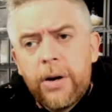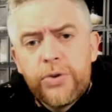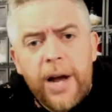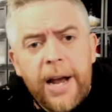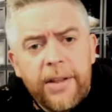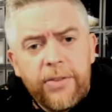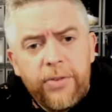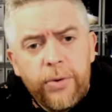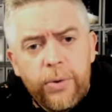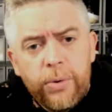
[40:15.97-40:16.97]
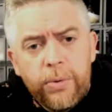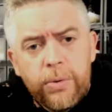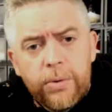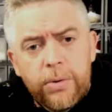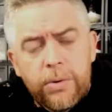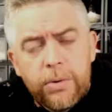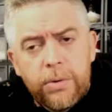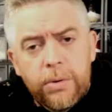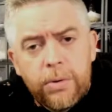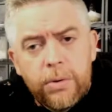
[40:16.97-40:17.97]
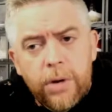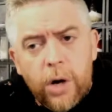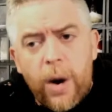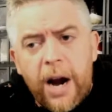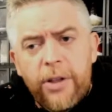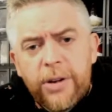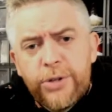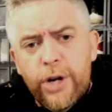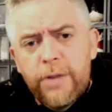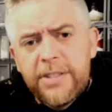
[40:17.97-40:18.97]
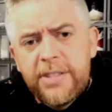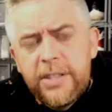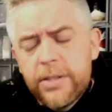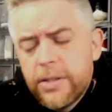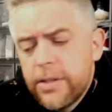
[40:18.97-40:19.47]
trying to acquire their services,